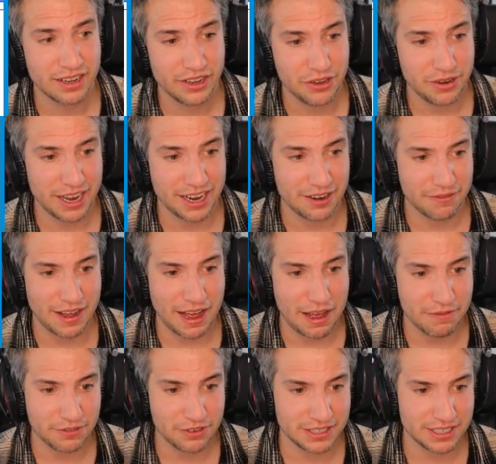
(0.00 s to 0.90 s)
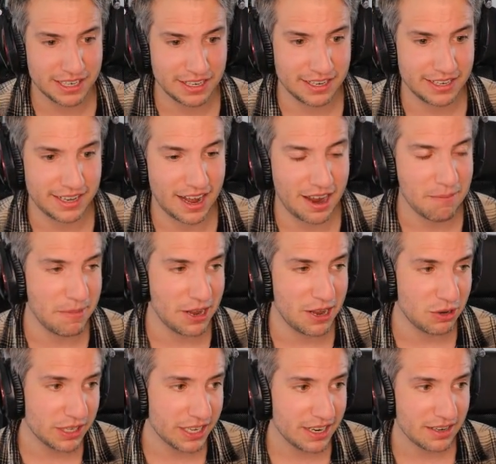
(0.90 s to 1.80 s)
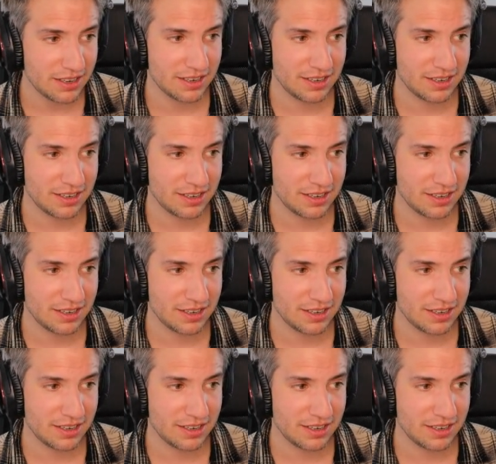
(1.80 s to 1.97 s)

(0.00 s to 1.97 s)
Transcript: you kind of have to set the type manually.